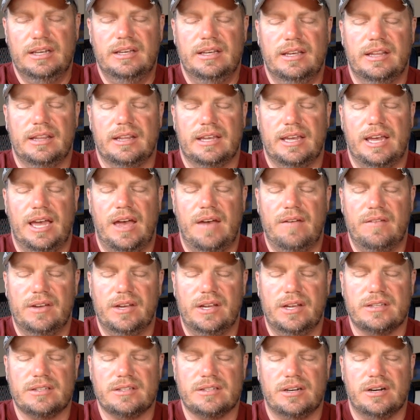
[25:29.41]
And the
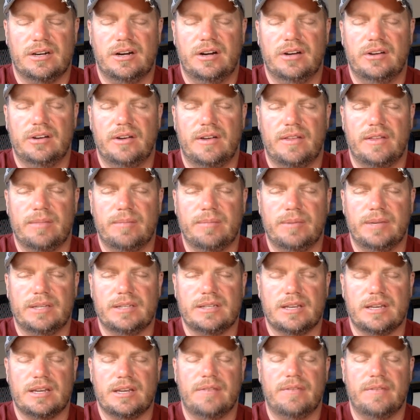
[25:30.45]
caveats are you have to be
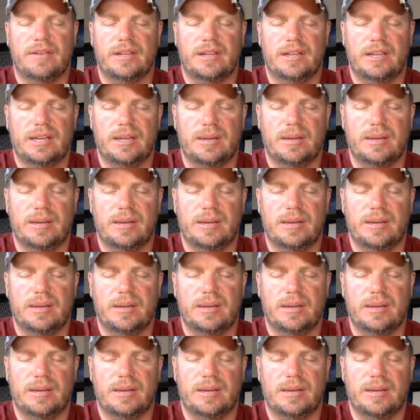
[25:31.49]
significantly